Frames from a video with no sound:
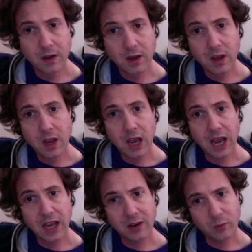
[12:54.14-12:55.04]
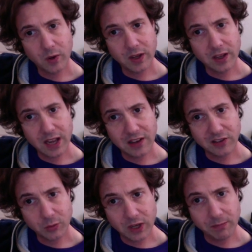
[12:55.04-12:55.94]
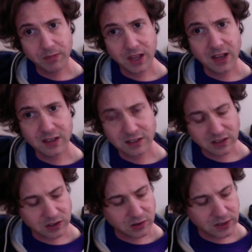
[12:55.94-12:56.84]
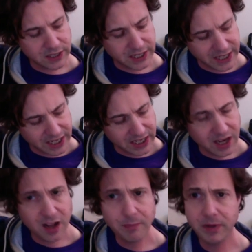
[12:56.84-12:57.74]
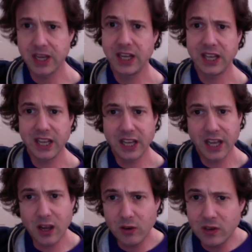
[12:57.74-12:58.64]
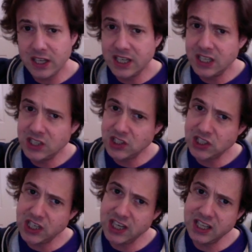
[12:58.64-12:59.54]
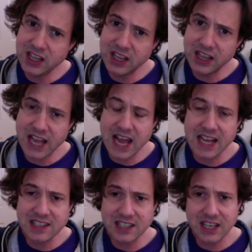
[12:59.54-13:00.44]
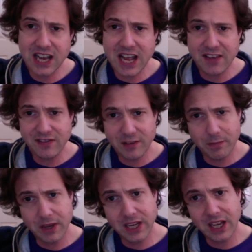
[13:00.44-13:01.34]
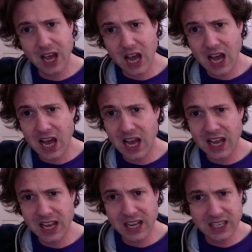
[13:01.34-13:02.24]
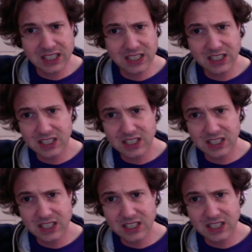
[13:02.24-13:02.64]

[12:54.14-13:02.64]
and when they sweep the street, I'll be the only shit that's left behind.